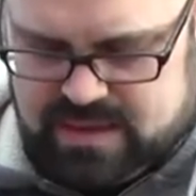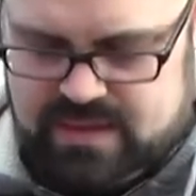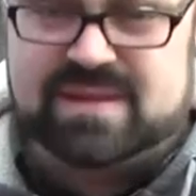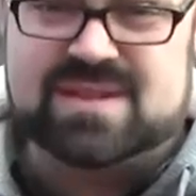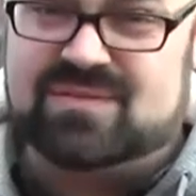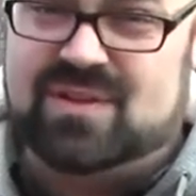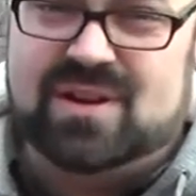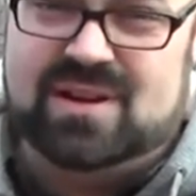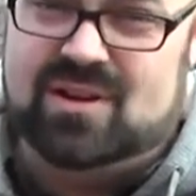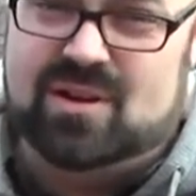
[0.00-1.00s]
Again, this is
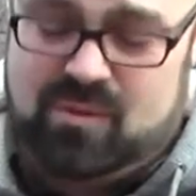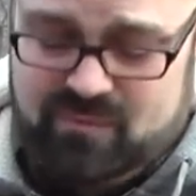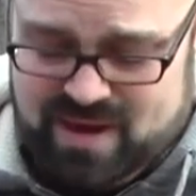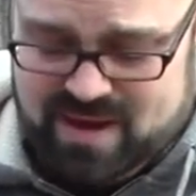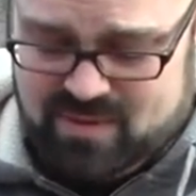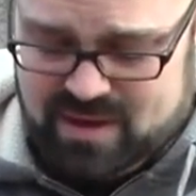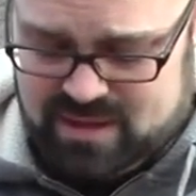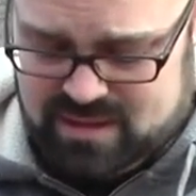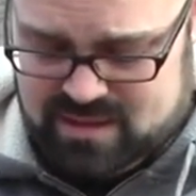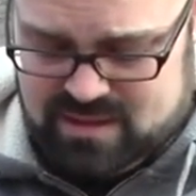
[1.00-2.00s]
very durable
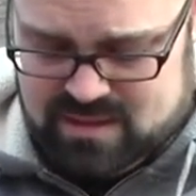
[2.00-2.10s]
fabric.